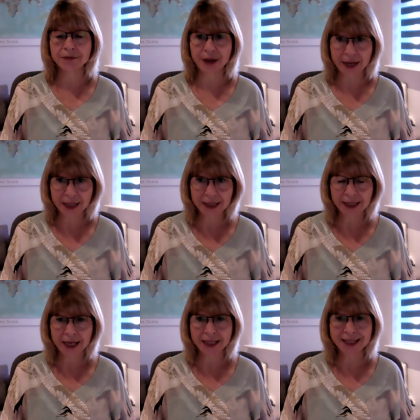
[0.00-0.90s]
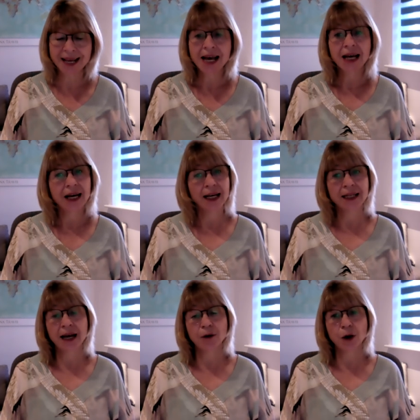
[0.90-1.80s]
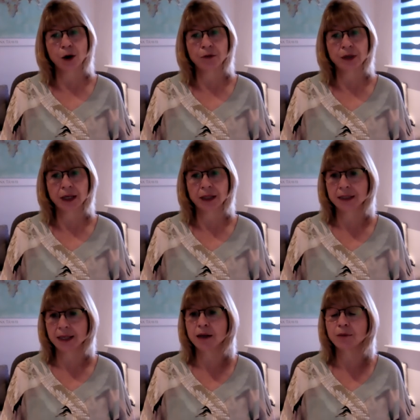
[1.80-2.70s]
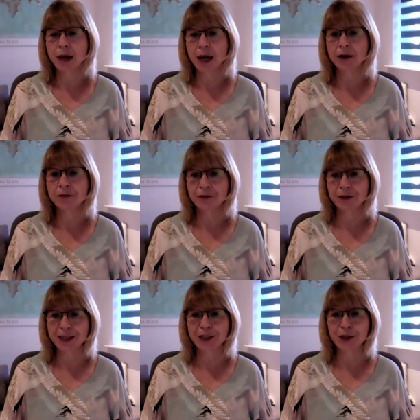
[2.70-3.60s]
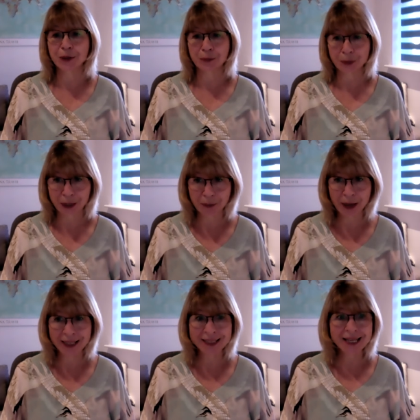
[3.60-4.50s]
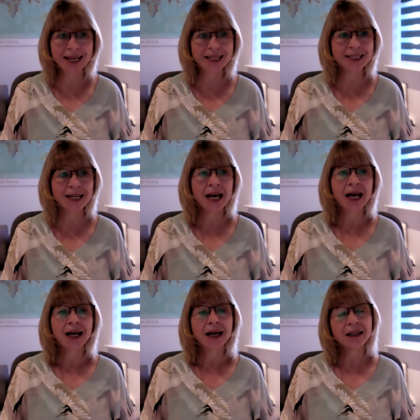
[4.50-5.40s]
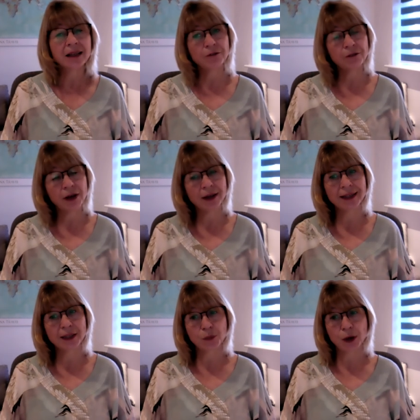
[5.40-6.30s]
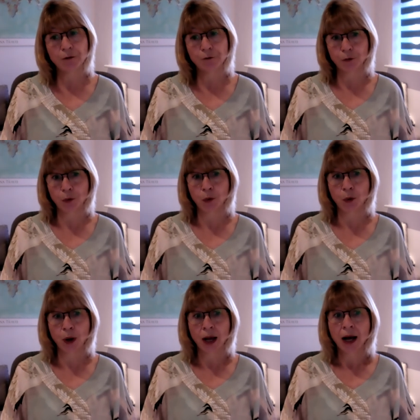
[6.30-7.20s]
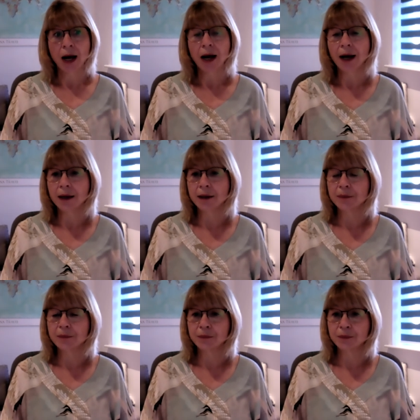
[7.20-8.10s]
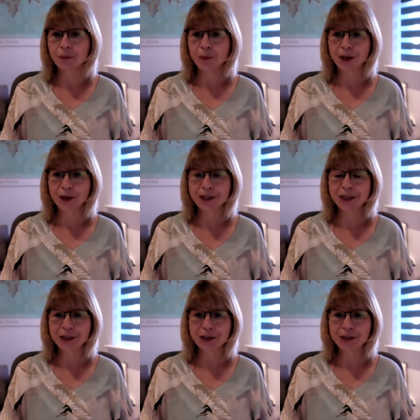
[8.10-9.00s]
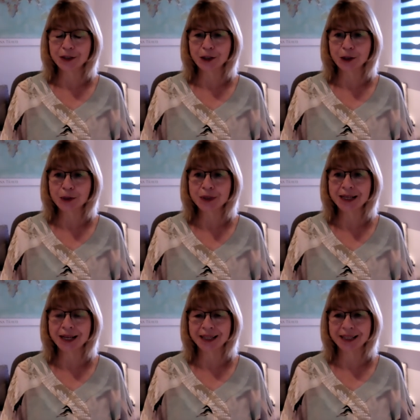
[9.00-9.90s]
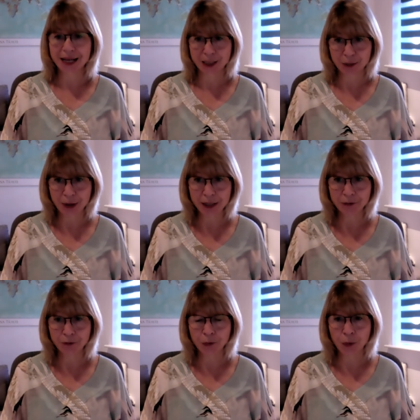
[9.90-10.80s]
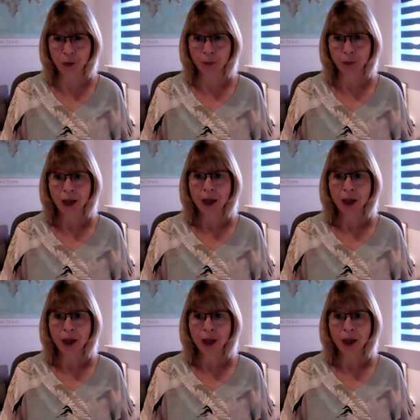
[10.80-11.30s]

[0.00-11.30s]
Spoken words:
finances and how COVID-19 may have affected your money mindset. And then finally, in week 4, I'm going to use a guided metaphor,